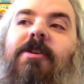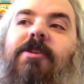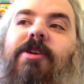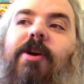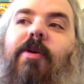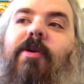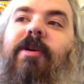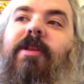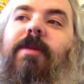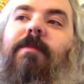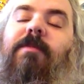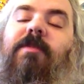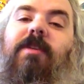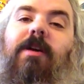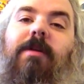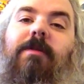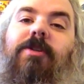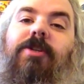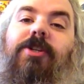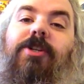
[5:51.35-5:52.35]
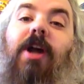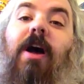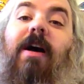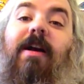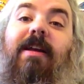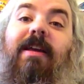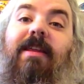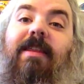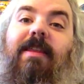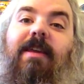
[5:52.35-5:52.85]
showing them such
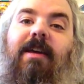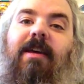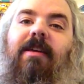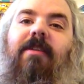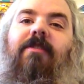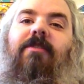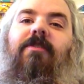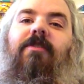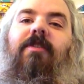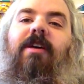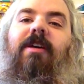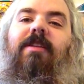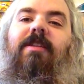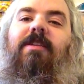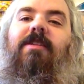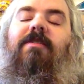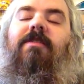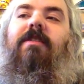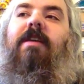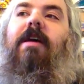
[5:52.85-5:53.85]
shoddy things like these